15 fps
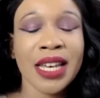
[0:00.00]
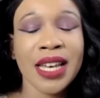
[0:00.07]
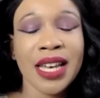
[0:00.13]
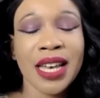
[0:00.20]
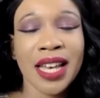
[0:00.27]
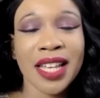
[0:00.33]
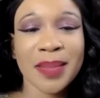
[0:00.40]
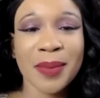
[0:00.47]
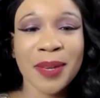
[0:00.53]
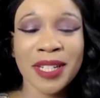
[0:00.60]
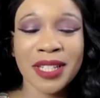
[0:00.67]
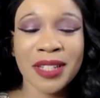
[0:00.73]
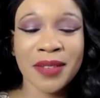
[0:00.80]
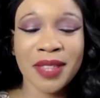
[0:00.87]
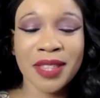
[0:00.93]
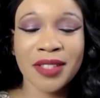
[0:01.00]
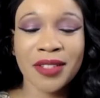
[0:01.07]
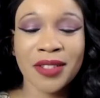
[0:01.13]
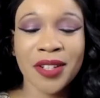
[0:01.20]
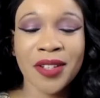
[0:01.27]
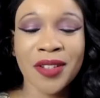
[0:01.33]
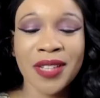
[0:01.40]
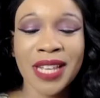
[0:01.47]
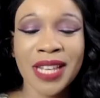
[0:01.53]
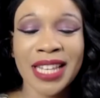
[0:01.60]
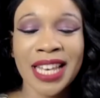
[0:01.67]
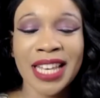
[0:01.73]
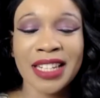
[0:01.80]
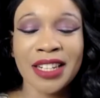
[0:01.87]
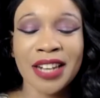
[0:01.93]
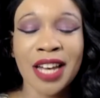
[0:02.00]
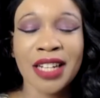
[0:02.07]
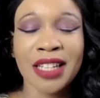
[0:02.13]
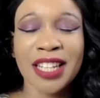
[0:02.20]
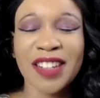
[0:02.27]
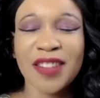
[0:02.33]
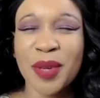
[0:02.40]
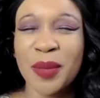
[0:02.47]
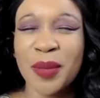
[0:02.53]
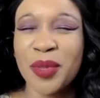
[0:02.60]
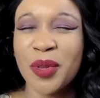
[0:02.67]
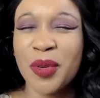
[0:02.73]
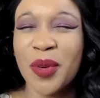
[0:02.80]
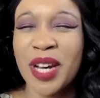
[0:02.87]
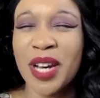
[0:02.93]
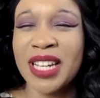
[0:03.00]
especially with the struggle that like not a lot of people quite